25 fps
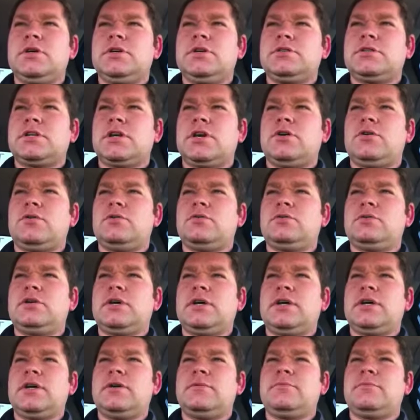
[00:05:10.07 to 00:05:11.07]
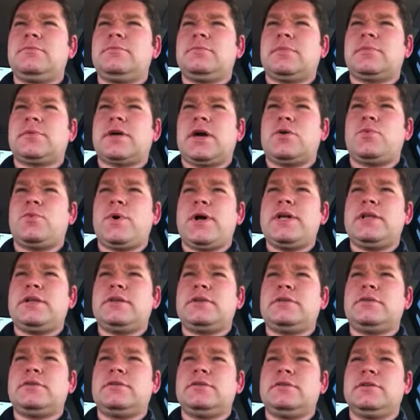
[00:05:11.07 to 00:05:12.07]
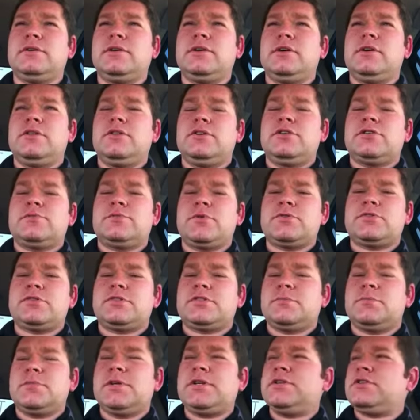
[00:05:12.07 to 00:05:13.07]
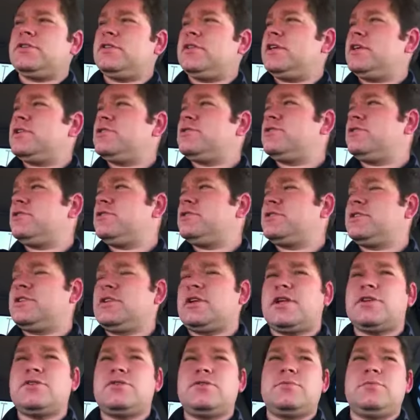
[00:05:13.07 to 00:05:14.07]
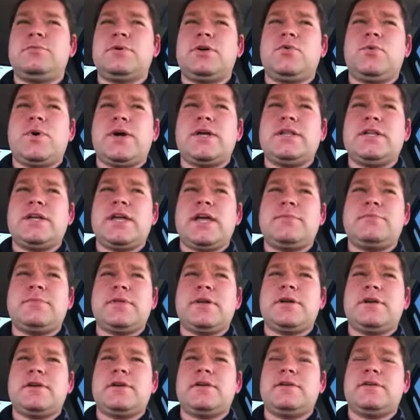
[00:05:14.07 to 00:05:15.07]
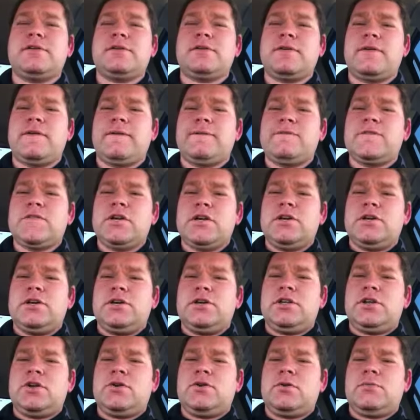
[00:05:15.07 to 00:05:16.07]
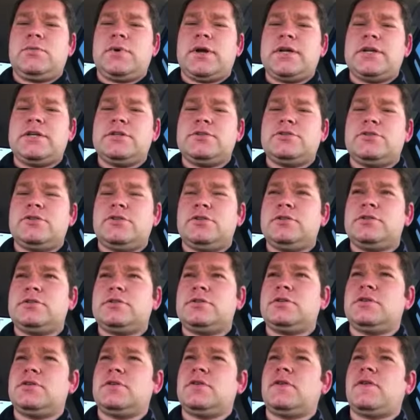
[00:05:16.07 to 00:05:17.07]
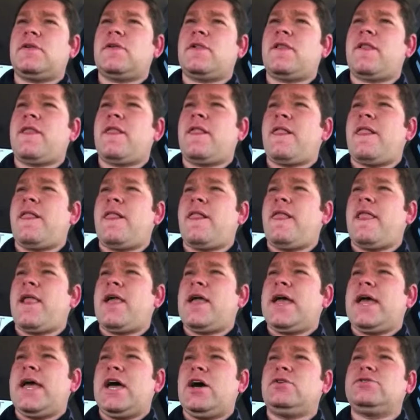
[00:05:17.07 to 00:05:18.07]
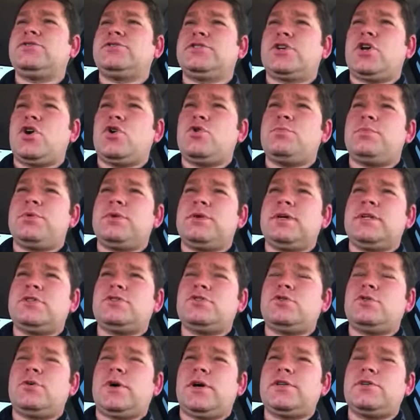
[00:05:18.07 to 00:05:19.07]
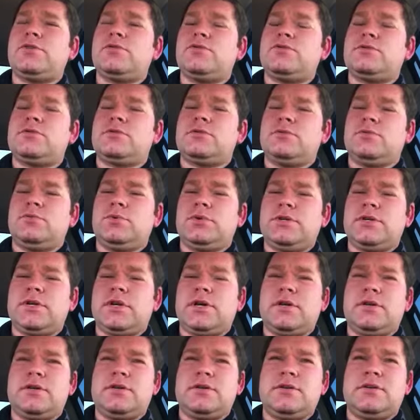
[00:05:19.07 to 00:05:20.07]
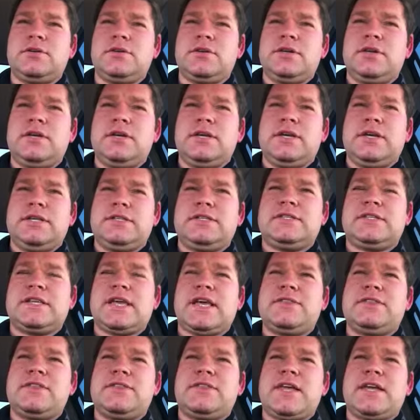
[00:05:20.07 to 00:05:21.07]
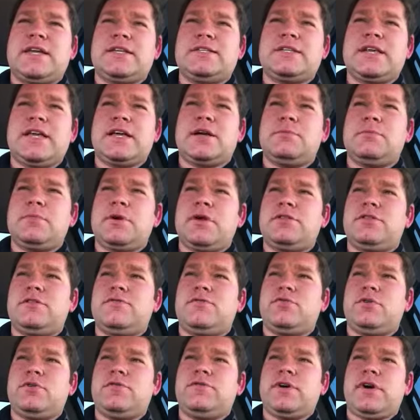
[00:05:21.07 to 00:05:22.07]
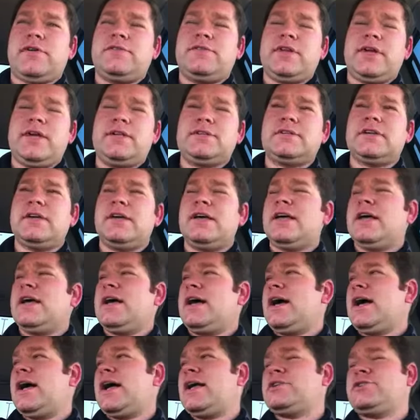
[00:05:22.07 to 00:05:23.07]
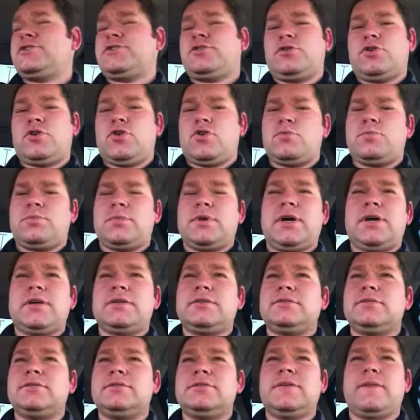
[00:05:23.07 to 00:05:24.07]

So I'm kind of waiting. They're supposed to submit it to the insurance, then I do the big waiting game there. You know, my insurance health scope, that's who I use. It's said that they can take a month or 45 days. I sure hope not.